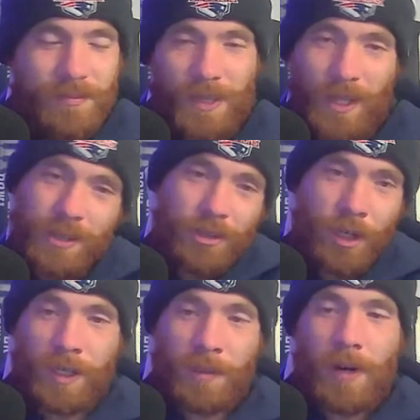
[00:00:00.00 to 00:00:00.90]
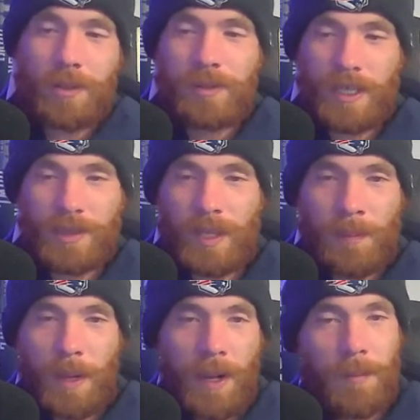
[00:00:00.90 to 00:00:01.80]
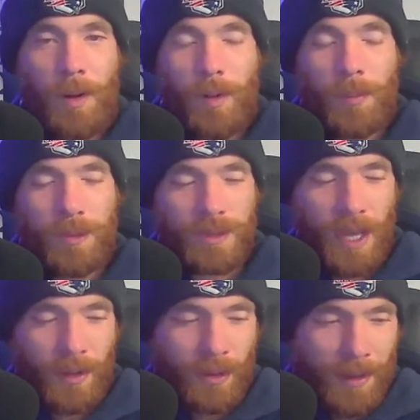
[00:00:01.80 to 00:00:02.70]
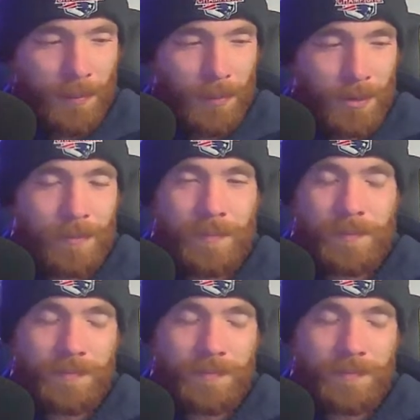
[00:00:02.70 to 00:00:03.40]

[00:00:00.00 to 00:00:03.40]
I'll strike him out his next at bat. I'm all up in his head at that point.